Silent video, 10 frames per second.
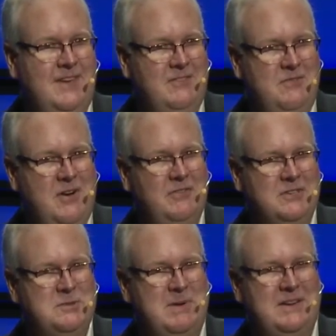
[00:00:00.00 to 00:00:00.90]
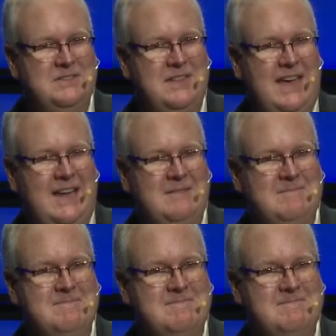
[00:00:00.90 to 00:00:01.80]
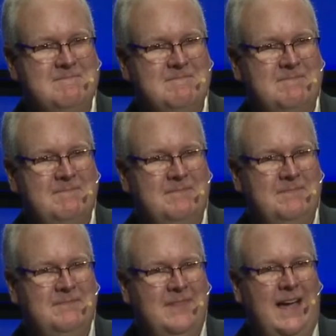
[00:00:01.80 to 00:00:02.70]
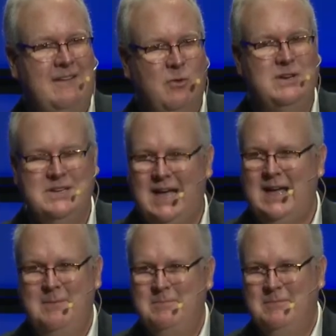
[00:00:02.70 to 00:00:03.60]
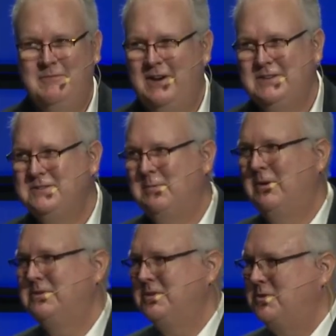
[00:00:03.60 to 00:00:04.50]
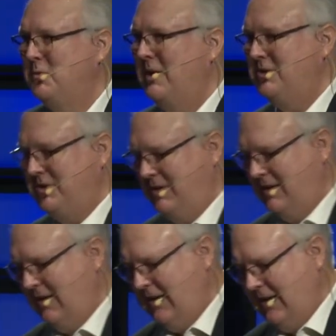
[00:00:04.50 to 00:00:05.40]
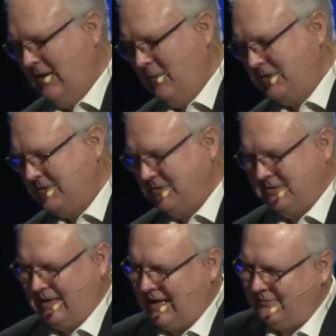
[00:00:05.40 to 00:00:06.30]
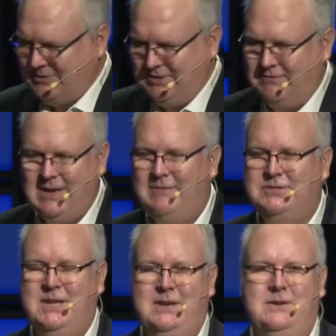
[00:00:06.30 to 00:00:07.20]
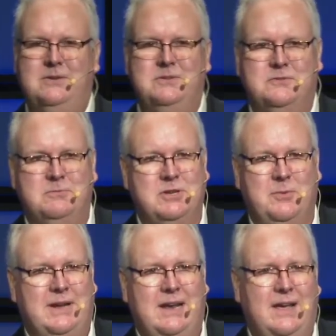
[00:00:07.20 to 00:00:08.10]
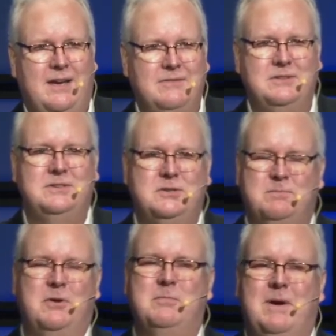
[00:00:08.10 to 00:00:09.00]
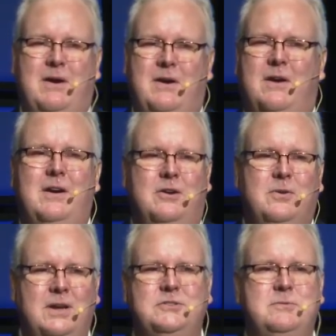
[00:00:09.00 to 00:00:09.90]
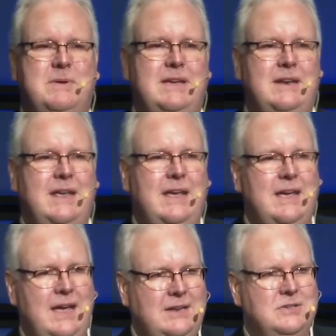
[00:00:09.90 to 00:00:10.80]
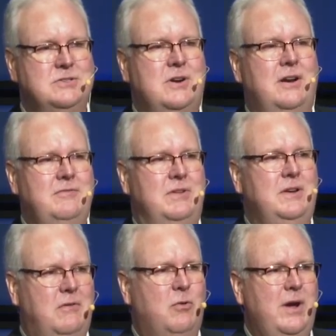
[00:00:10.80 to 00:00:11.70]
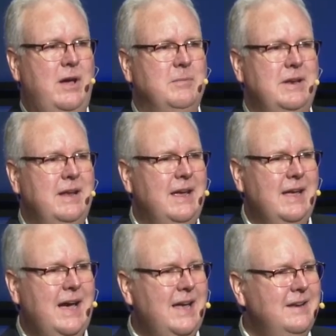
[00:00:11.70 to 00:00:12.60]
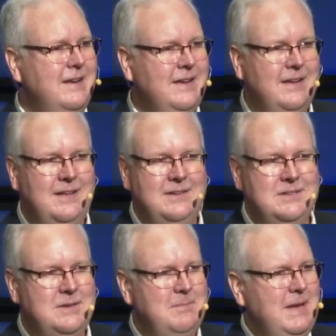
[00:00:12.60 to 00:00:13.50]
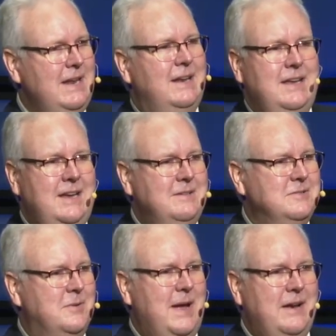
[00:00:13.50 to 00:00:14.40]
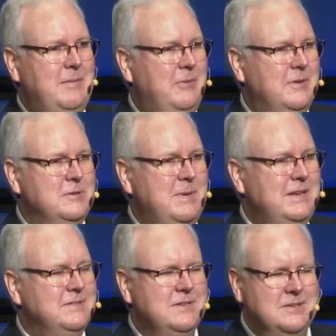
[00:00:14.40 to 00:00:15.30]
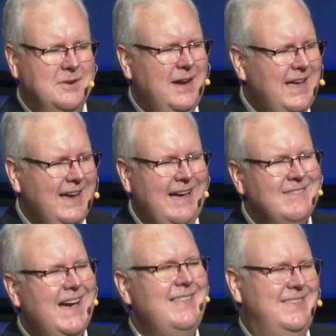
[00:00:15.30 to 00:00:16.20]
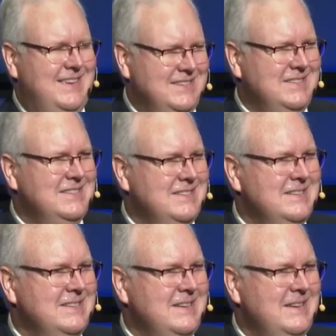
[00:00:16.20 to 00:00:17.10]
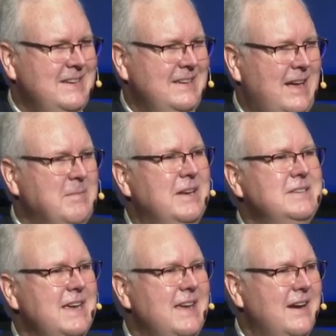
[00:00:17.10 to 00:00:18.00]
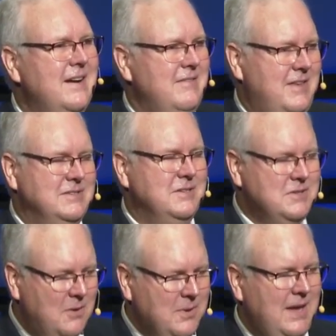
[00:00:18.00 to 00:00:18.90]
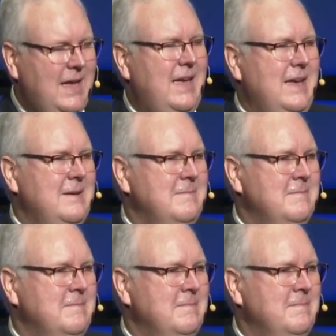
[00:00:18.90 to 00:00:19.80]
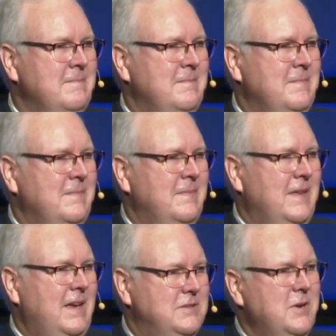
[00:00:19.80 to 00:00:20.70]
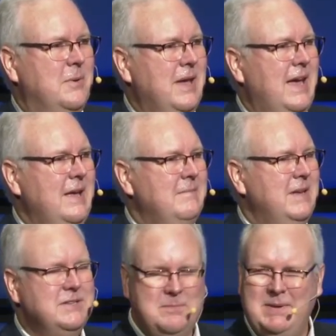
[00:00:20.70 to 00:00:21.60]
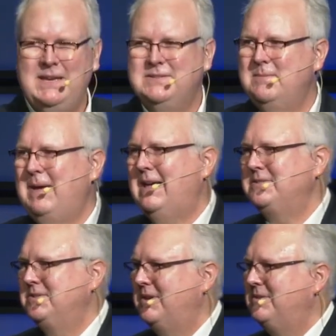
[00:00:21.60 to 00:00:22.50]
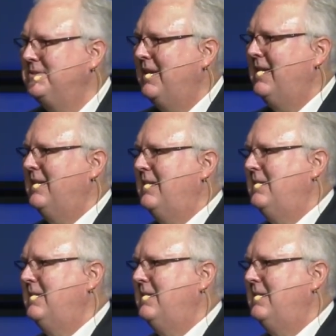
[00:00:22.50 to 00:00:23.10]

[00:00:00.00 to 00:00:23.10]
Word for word: Have you ever experienced that? I have one time, very similar situation where I have received devastating news from someone I loved. Just broke my heart, crushed me, and, and just started feeling overwhelmed. And, and God just immediately surrounded me with this peace and says, Craig, I've got this. I'm going to take care of this. It's okay. It's okay. It's a peace that passes understanding.